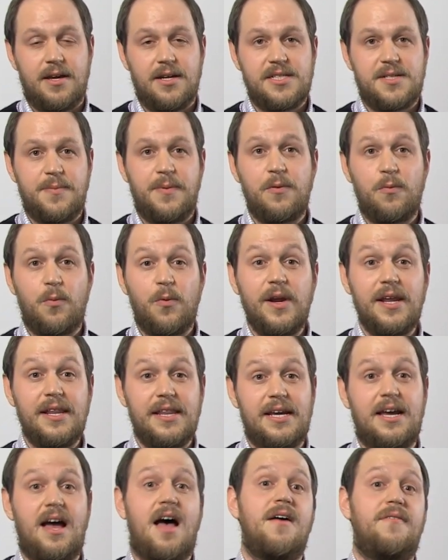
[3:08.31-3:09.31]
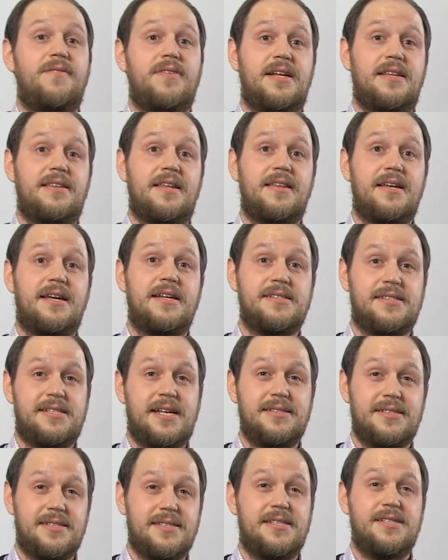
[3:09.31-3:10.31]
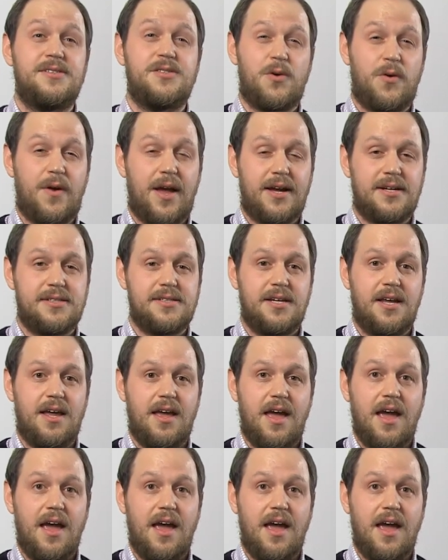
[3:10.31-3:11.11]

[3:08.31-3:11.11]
To be really confident that the consensus is correct,